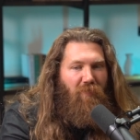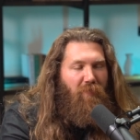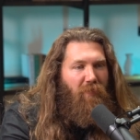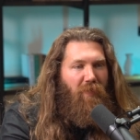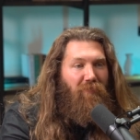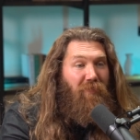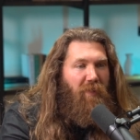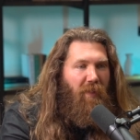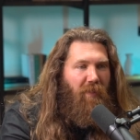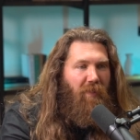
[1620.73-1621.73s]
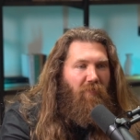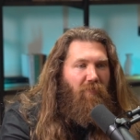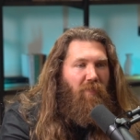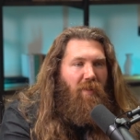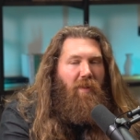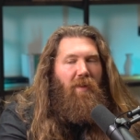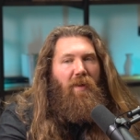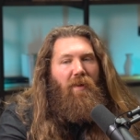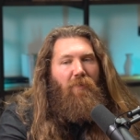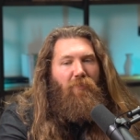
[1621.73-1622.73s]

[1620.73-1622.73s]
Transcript: that have been around for decades, and I